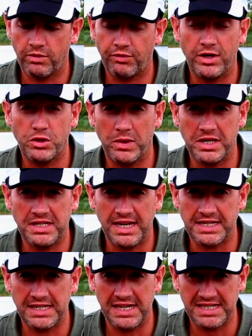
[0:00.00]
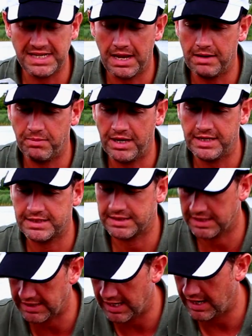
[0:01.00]
$3.26, and there's 10 pieces
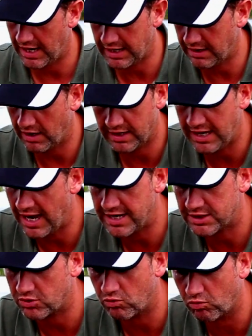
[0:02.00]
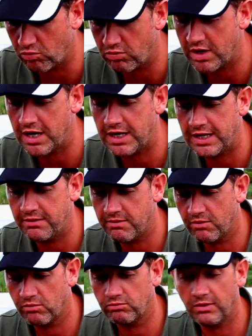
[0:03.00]
in that. Again, it's a really
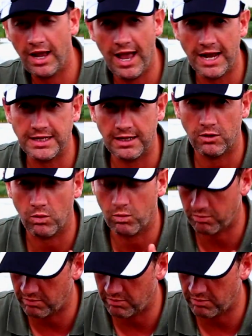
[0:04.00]
handy little